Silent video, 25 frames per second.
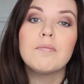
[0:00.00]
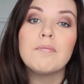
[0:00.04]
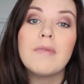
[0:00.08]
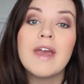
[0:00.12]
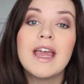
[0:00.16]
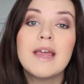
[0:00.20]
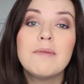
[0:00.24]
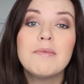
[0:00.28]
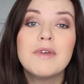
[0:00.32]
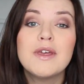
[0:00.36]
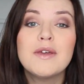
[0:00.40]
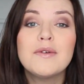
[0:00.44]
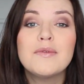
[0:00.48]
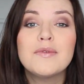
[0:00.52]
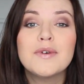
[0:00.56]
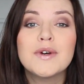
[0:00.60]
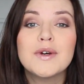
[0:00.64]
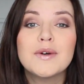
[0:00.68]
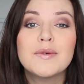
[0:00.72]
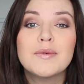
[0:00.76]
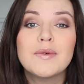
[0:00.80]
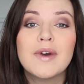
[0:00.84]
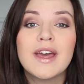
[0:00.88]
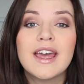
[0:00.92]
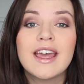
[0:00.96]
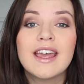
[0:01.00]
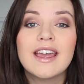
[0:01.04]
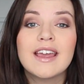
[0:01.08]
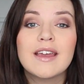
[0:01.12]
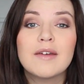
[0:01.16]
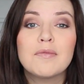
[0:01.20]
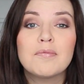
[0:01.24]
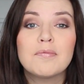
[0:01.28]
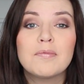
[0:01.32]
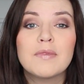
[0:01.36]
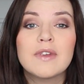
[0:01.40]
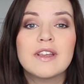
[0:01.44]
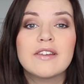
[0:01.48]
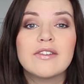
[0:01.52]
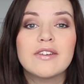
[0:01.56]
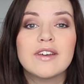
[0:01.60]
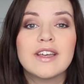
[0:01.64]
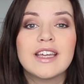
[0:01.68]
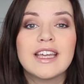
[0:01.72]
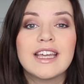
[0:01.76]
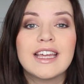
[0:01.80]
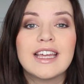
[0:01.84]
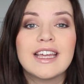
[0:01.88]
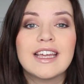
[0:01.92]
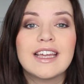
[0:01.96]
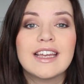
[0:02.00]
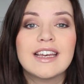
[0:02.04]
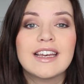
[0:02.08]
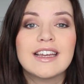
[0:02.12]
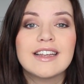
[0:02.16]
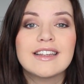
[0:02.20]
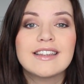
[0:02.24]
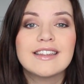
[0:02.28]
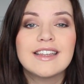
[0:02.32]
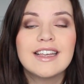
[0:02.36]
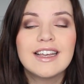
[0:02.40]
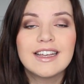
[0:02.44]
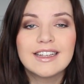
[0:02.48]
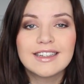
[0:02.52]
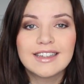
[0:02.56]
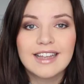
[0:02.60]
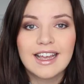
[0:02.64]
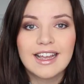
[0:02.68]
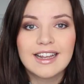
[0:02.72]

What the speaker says: Baby will weigh between 6